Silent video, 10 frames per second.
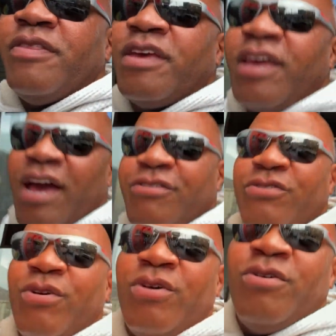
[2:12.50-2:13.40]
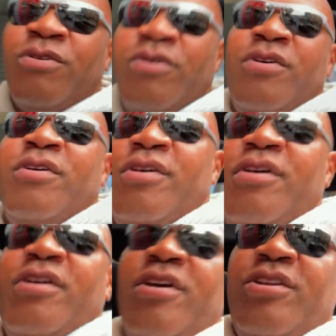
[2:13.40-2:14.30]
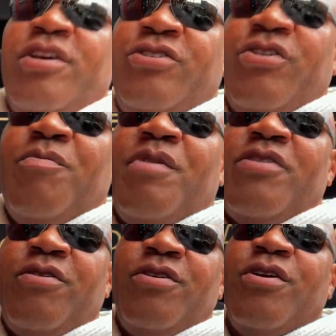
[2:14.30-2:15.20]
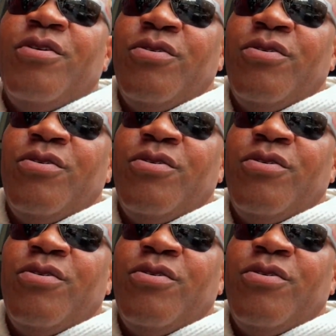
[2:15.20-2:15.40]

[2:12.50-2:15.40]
the Castro. Does your mother know?